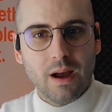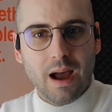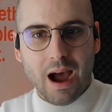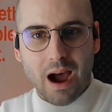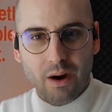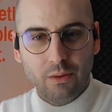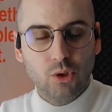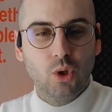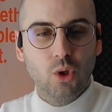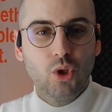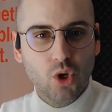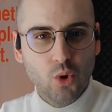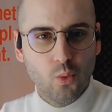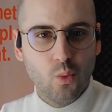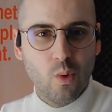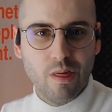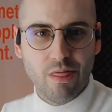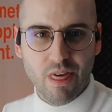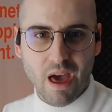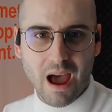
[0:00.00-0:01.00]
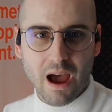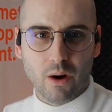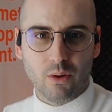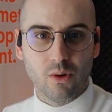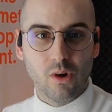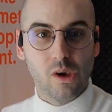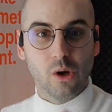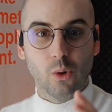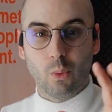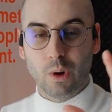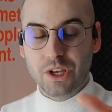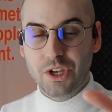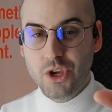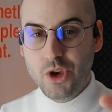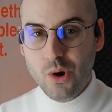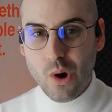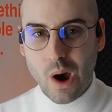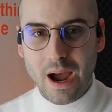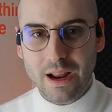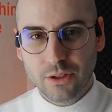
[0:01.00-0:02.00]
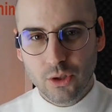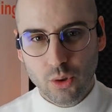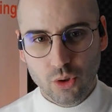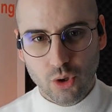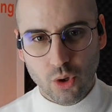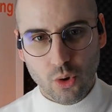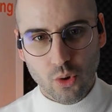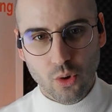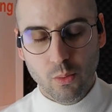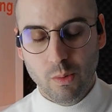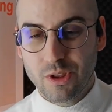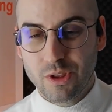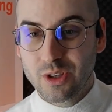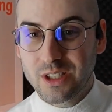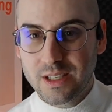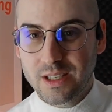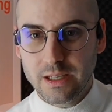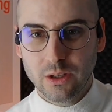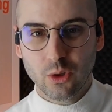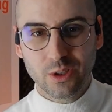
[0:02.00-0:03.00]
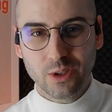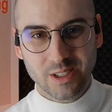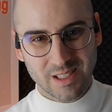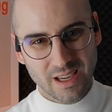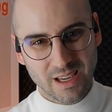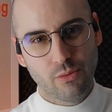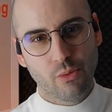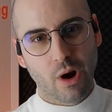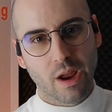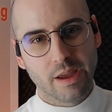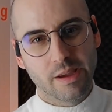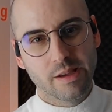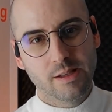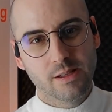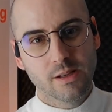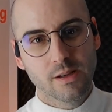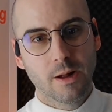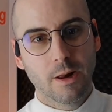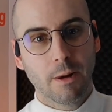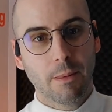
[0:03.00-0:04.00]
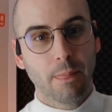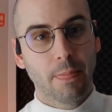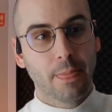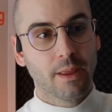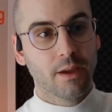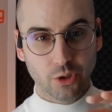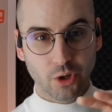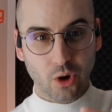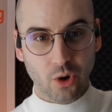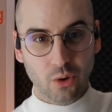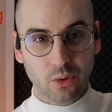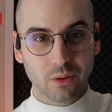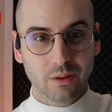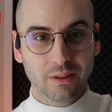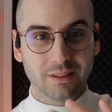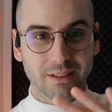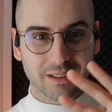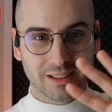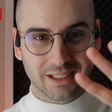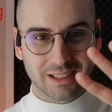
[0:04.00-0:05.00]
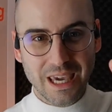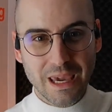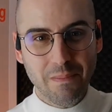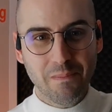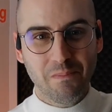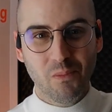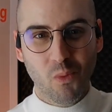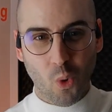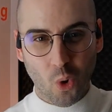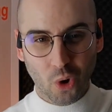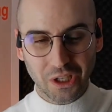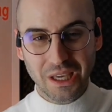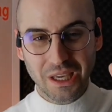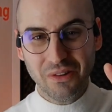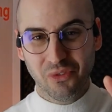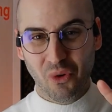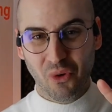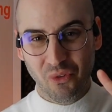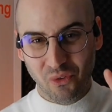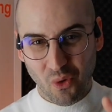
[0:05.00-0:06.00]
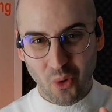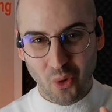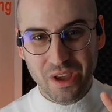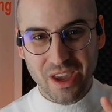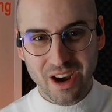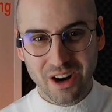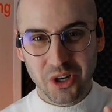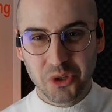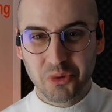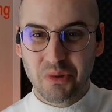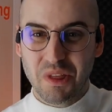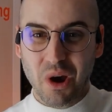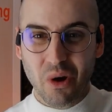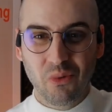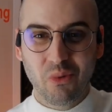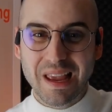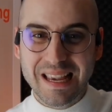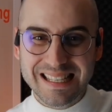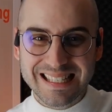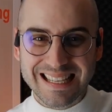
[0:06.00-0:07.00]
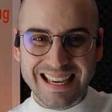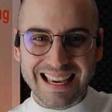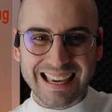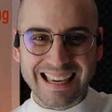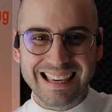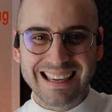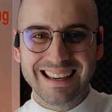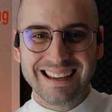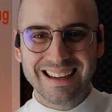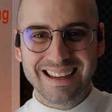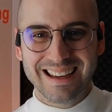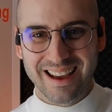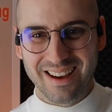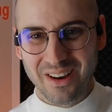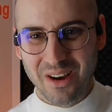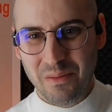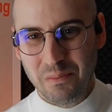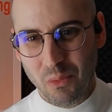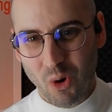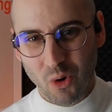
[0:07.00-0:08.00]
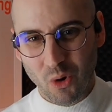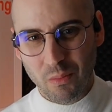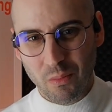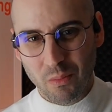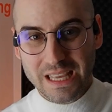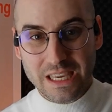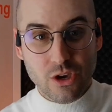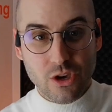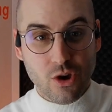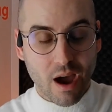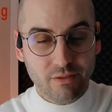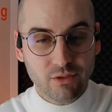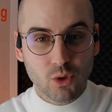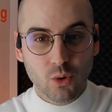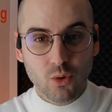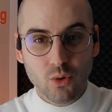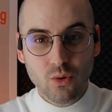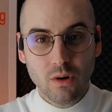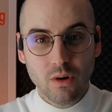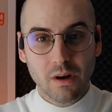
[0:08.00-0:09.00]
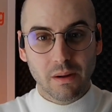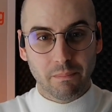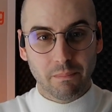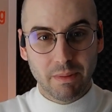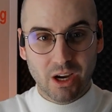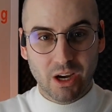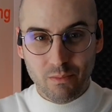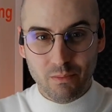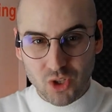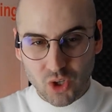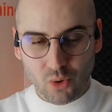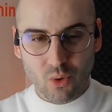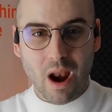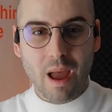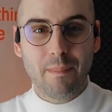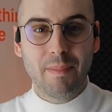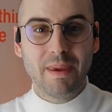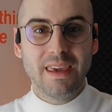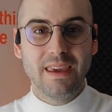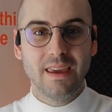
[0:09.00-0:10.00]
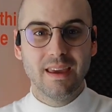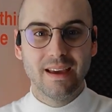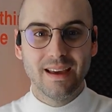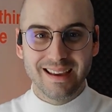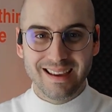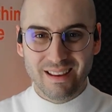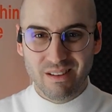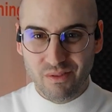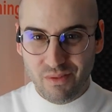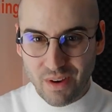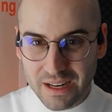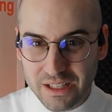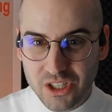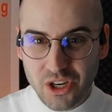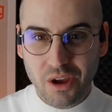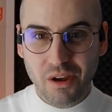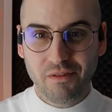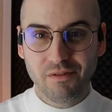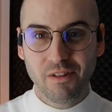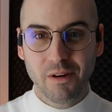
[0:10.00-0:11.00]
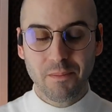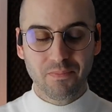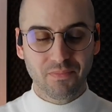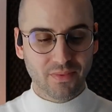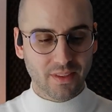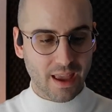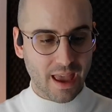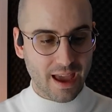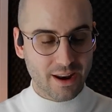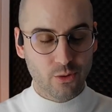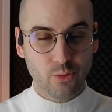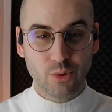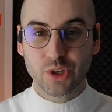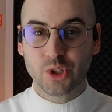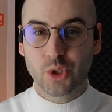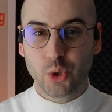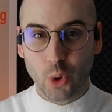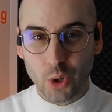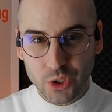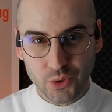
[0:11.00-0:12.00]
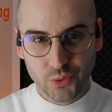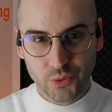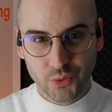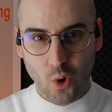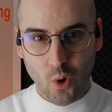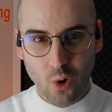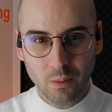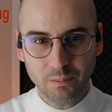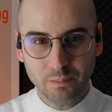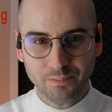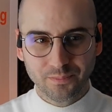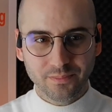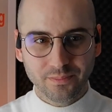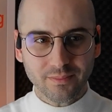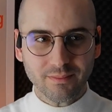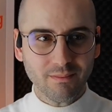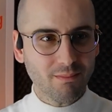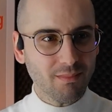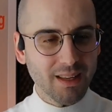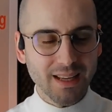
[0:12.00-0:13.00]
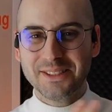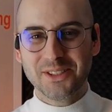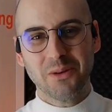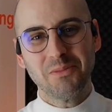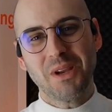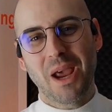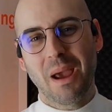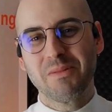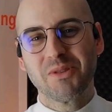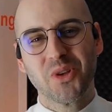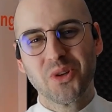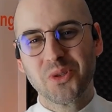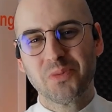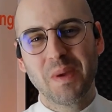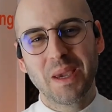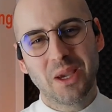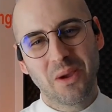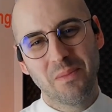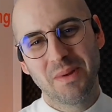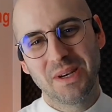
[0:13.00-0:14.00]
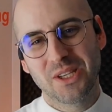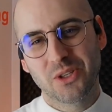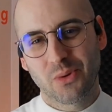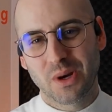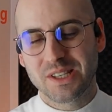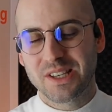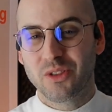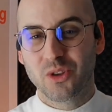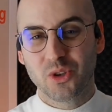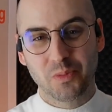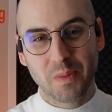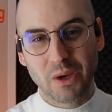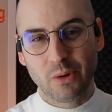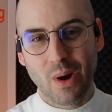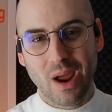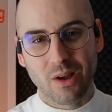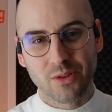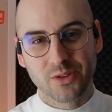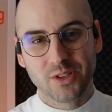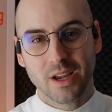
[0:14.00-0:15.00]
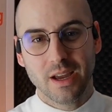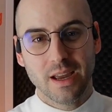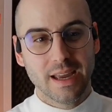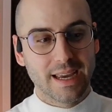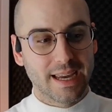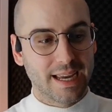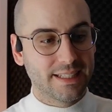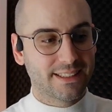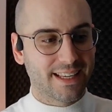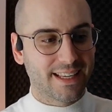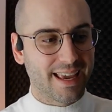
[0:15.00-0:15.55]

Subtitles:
how to do without. What you had to do with a single seed raise, keep working for 4 years without raising more money. You have to become scrappy, inventive, and resourceful. And sometimes those big companies raising those big rounds, it's